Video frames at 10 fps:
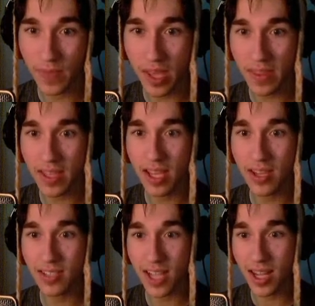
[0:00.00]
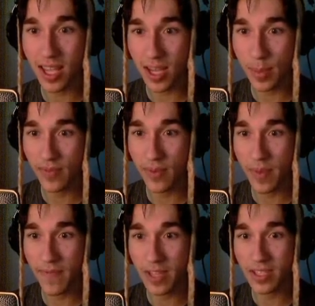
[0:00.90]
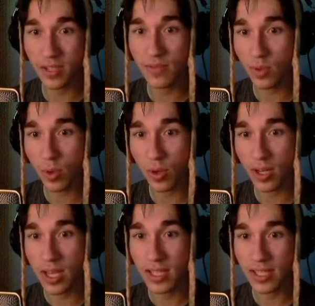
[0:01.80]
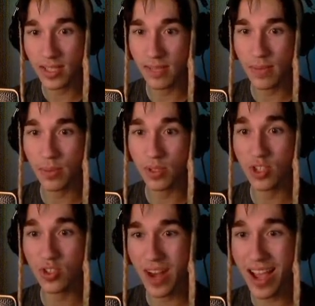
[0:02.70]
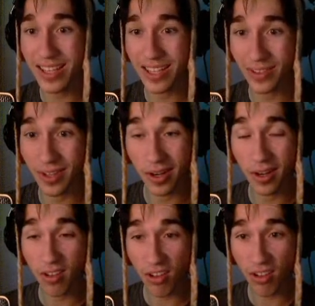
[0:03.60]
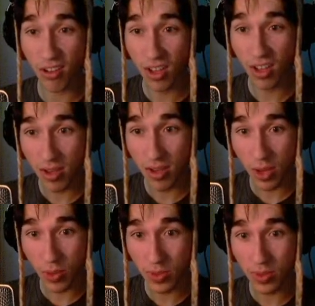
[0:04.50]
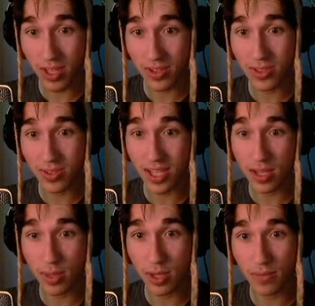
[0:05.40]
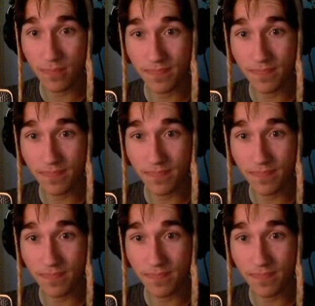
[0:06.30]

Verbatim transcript: I think I hear talking coming from the vents in the floor. Sounds like people are crying down there. Oh, I wonder what they are so sad about.